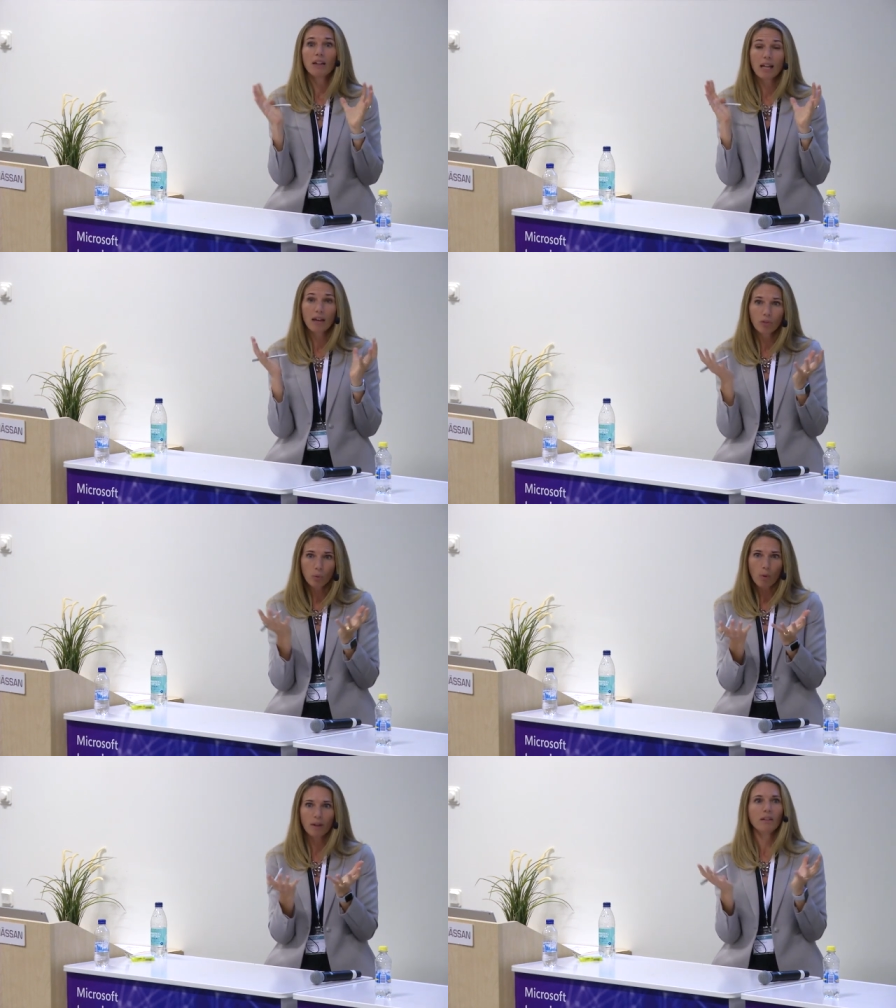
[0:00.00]
that
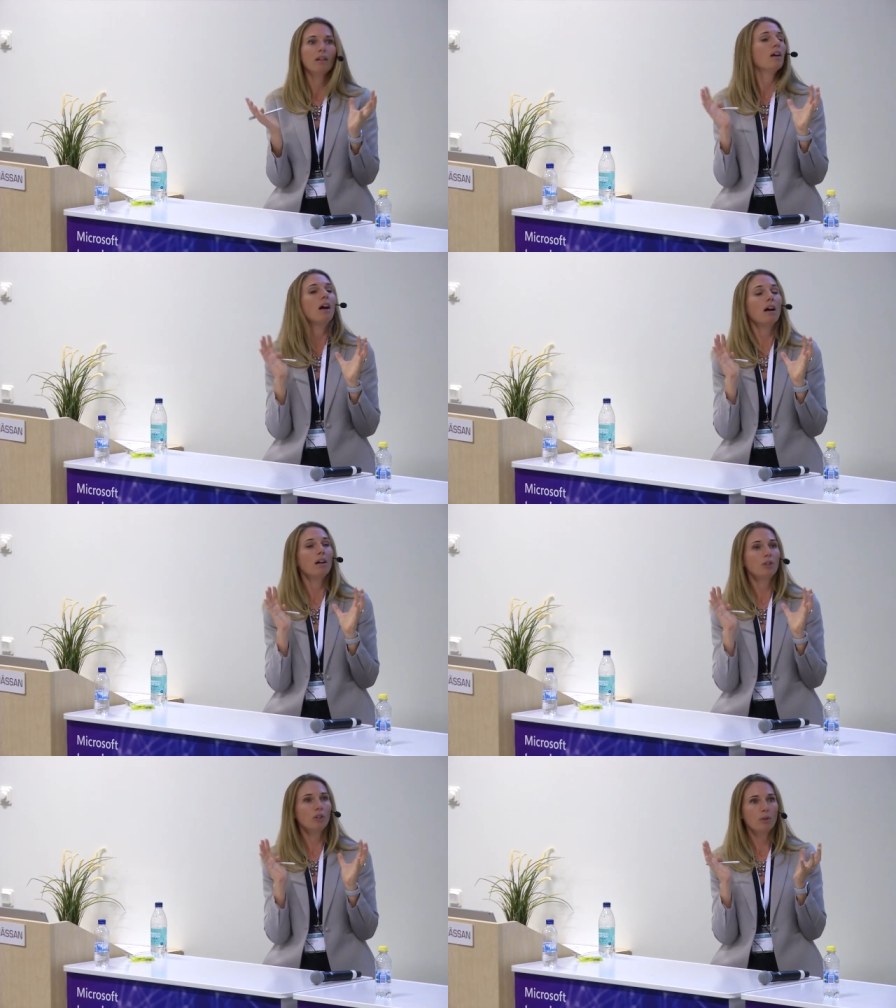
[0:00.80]
everyone,
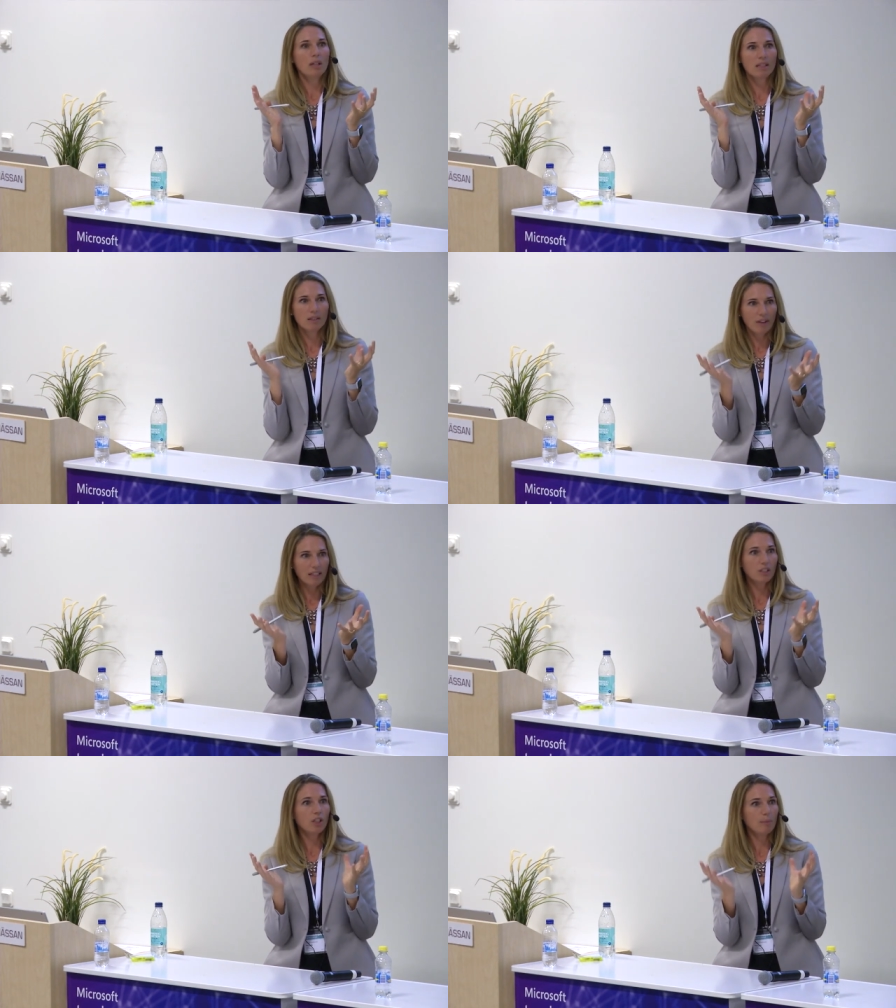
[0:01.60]
uh, you know, is
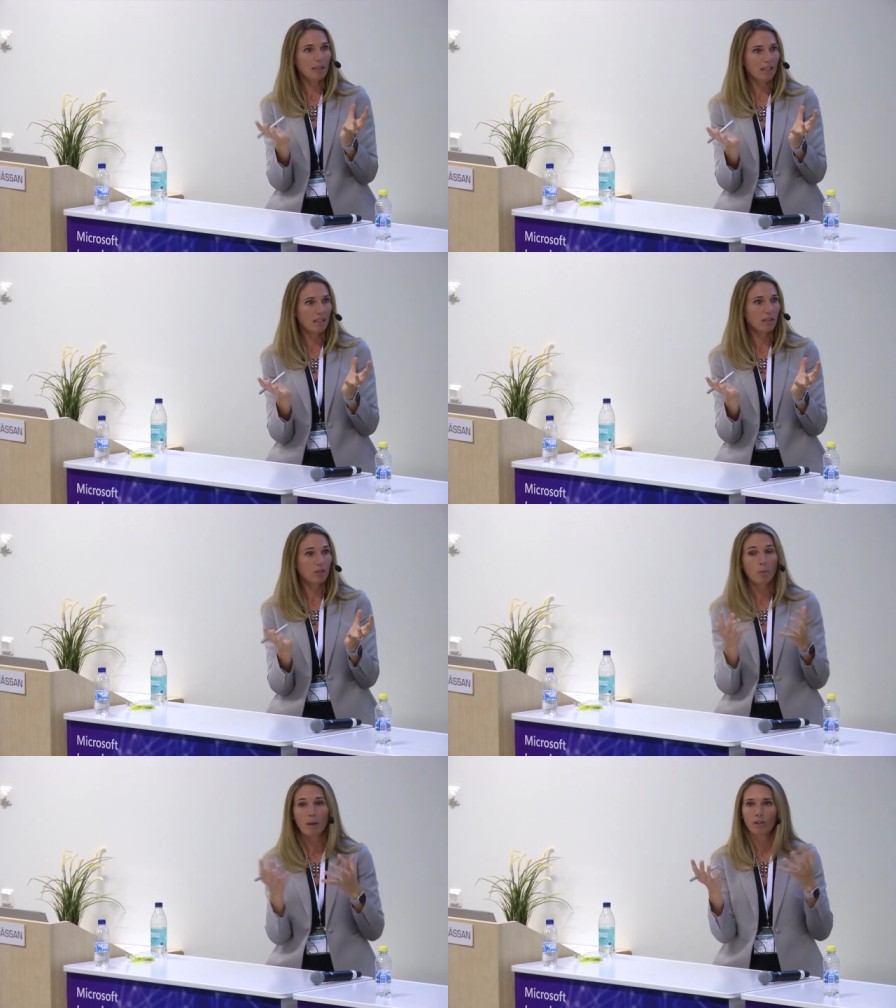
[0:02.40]
invited to meetings,
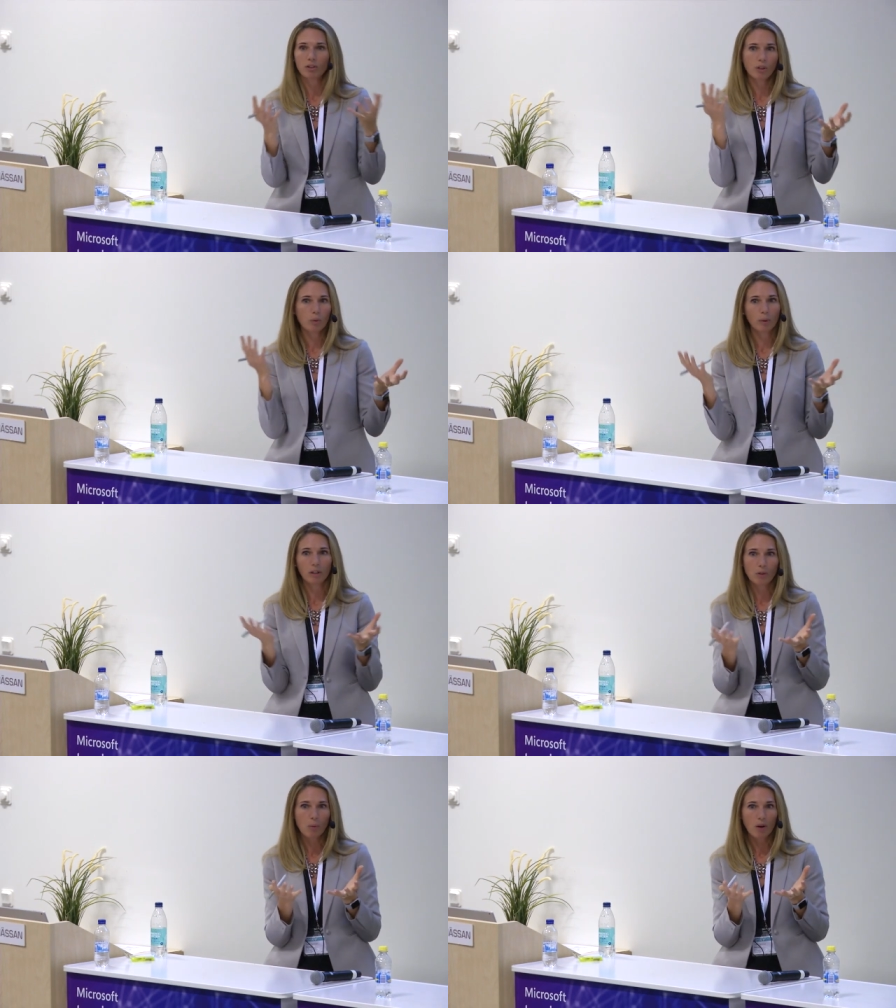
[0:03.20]
no matter you know
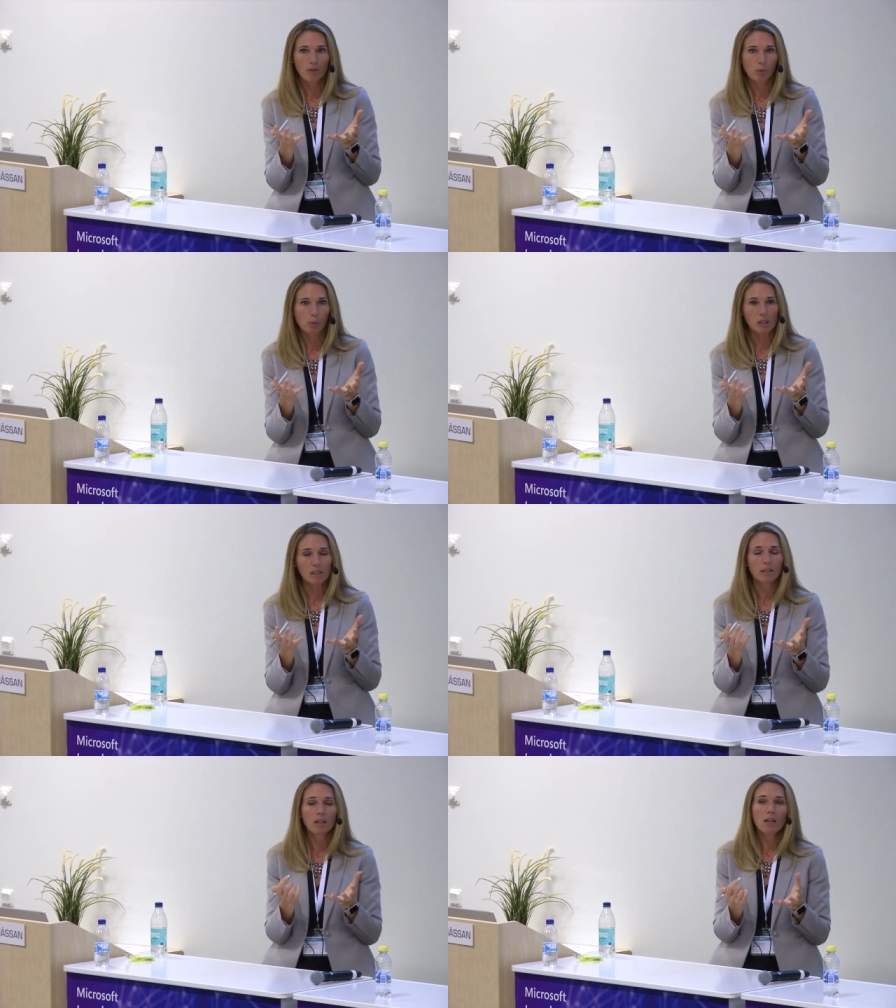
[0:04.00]
where you are in the
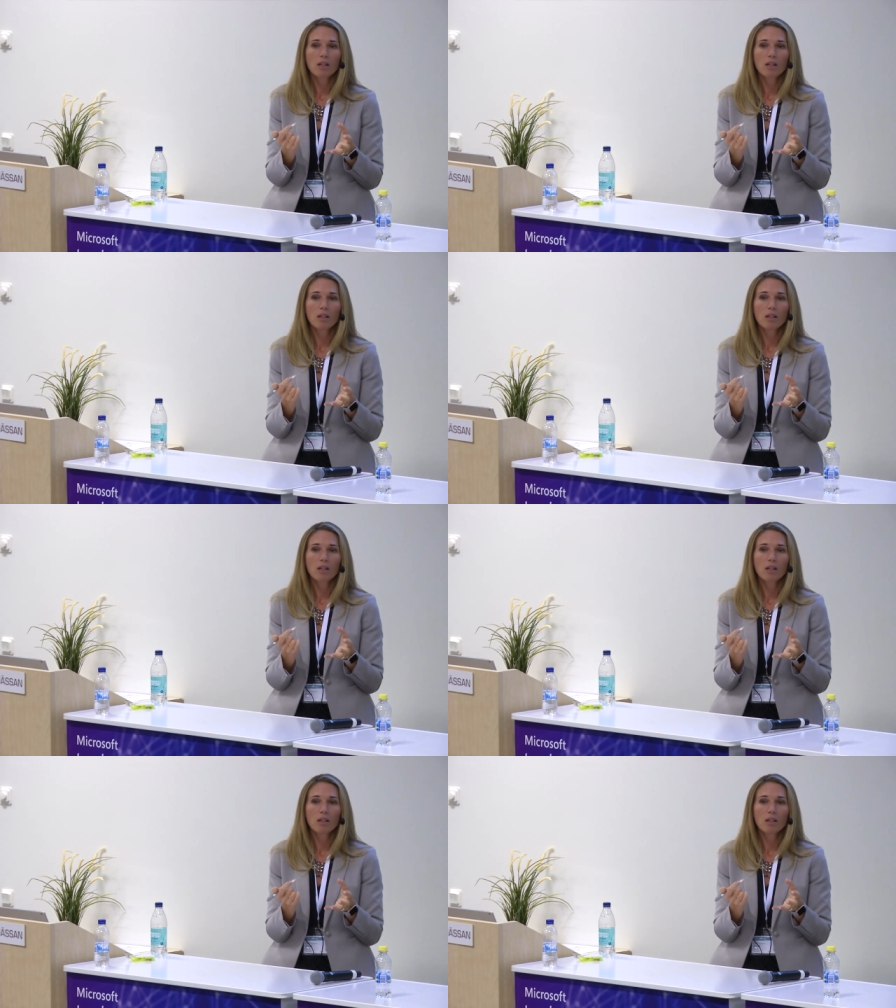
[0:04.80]
world.